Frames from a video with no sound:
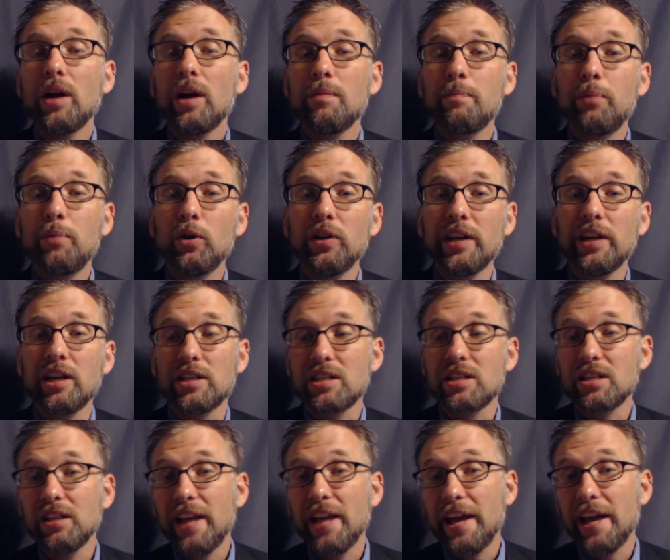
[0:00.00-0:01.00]
When I'm pulling a
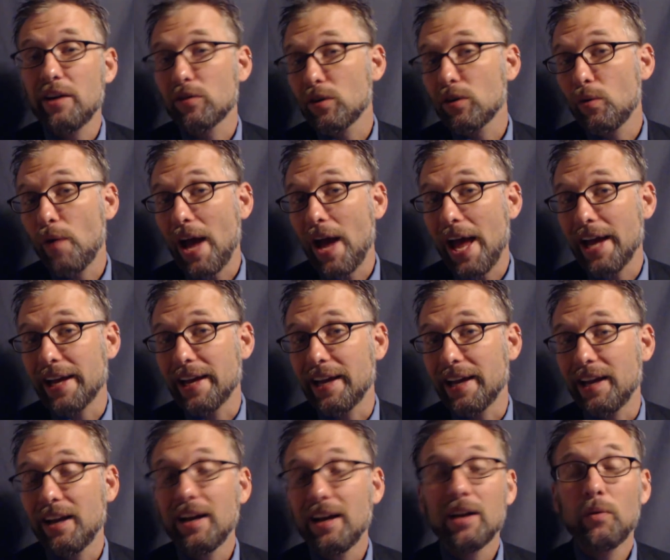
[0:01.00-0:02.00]
sled or a
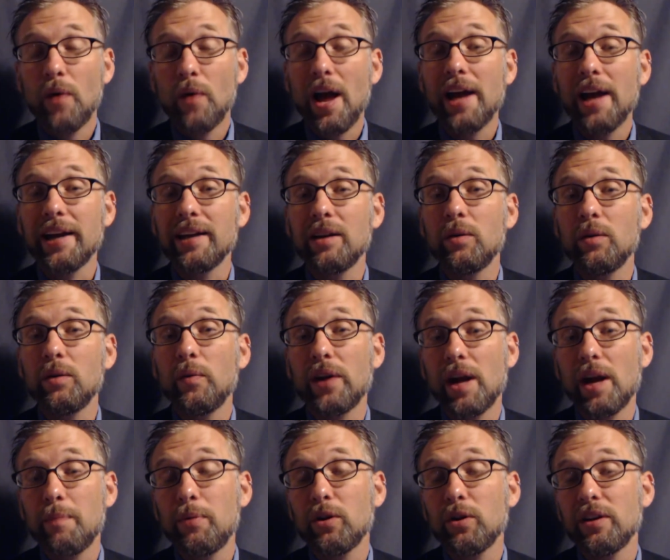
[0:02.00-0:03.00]
wagon, wagon,
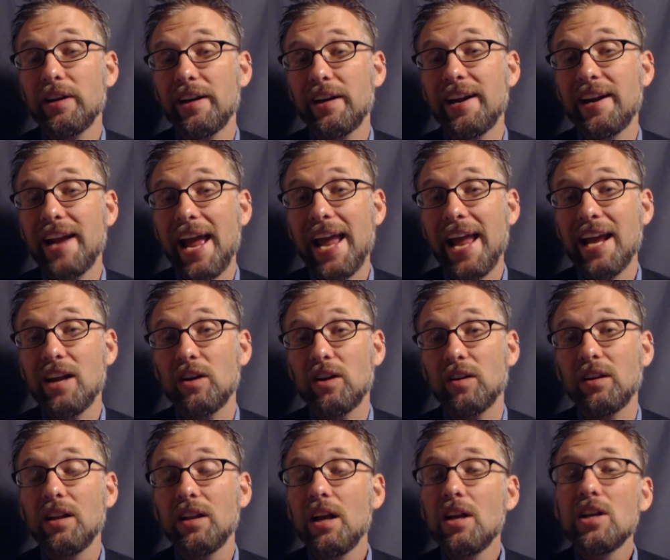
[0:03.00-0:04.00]
when I pull it at an
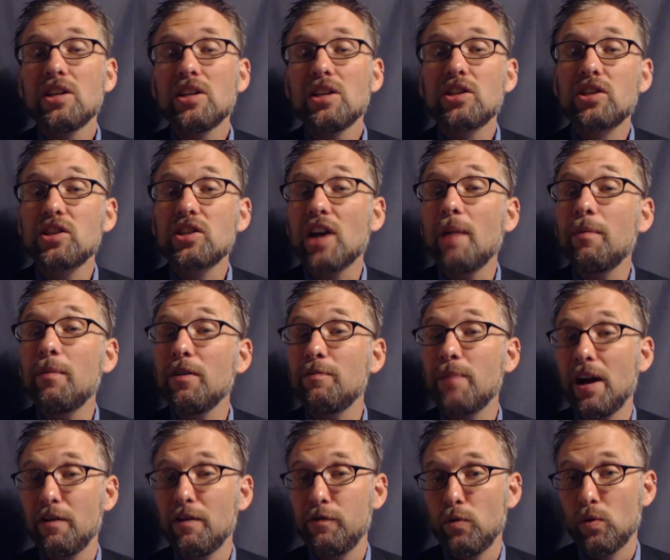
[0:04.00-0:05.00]
angle, some of
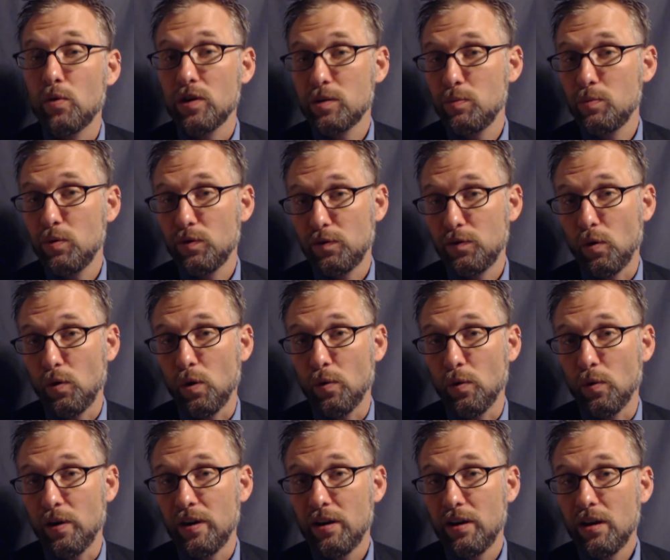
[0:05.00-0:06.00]
my force moves
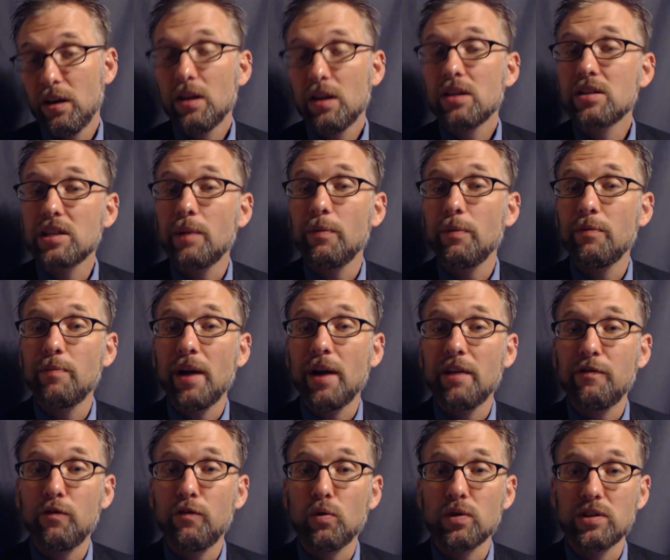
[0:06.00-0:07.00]
forward, some of
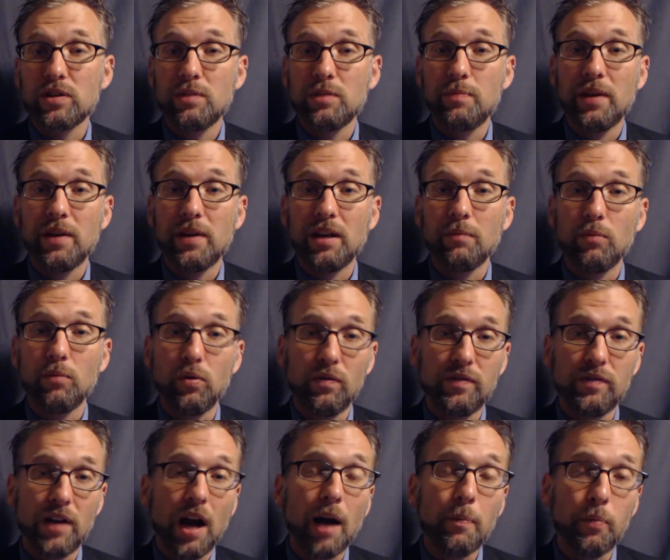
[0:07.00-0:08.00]
my force is being
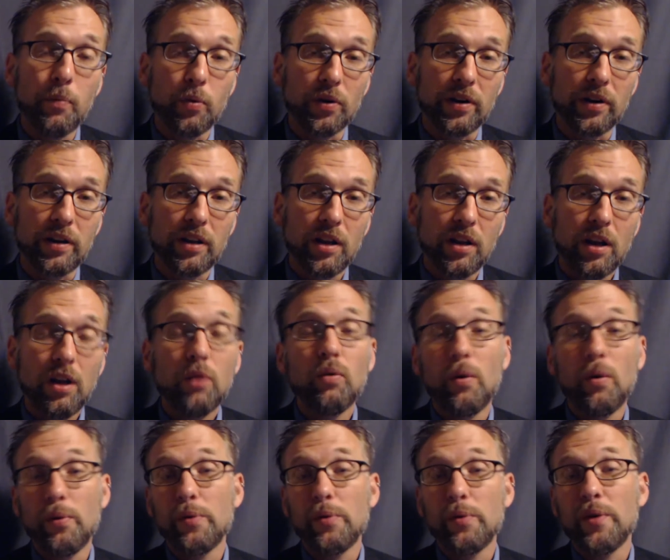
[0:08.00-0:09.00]
moved upward.
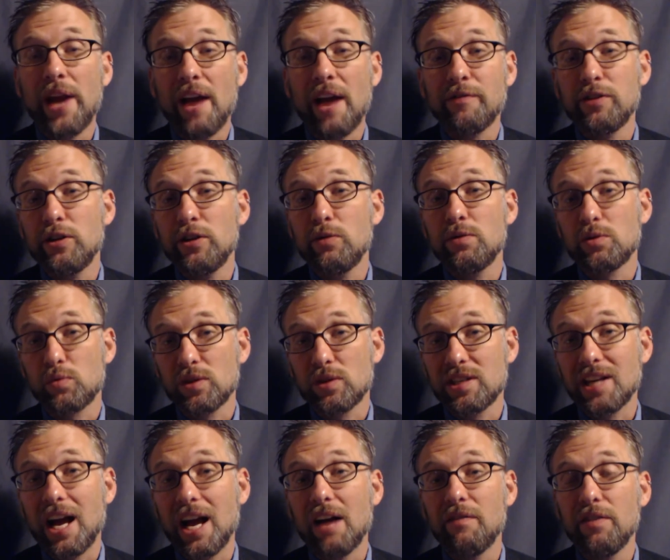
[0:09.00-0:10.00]
What we would have to do is
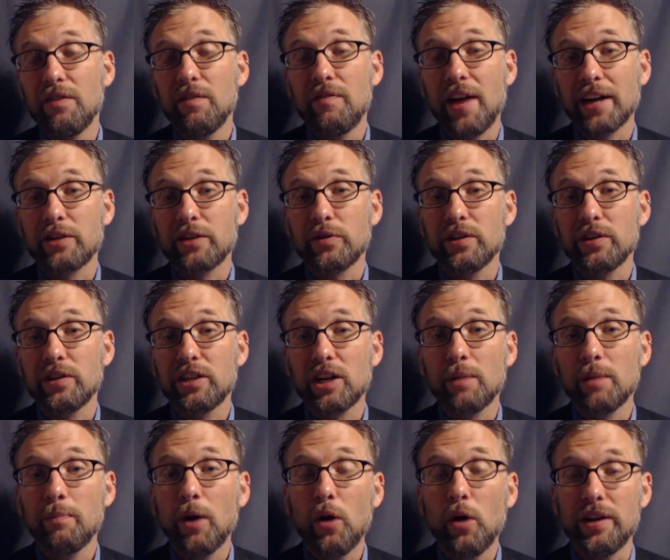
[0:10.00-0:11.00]
resolve the vector into
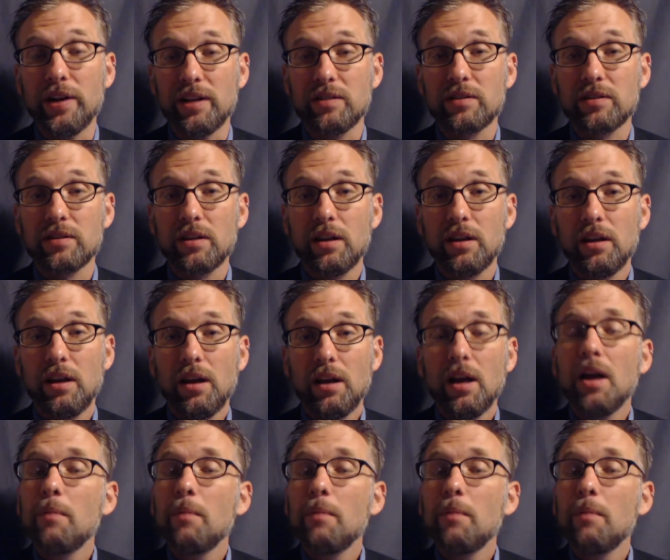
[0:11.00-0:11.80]
components.